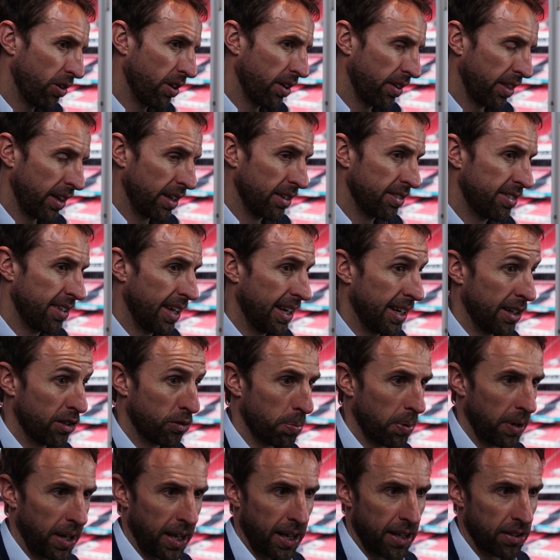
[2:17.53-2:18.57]
I think tennis
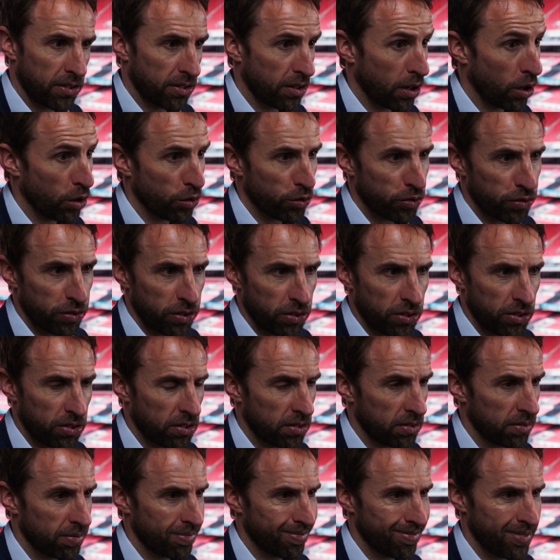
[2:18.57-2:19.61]
players,
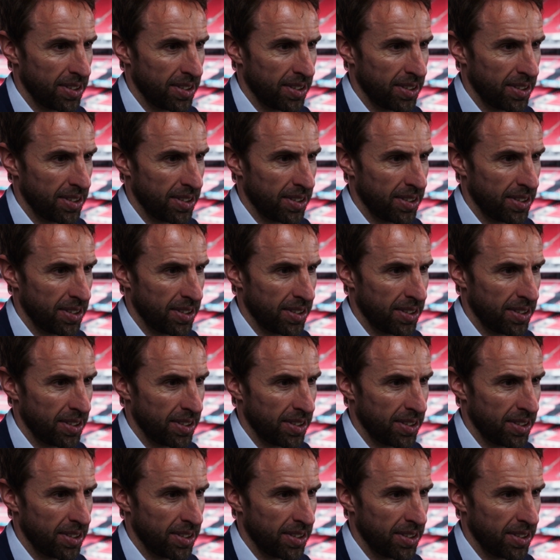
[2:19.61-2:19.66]
golfers,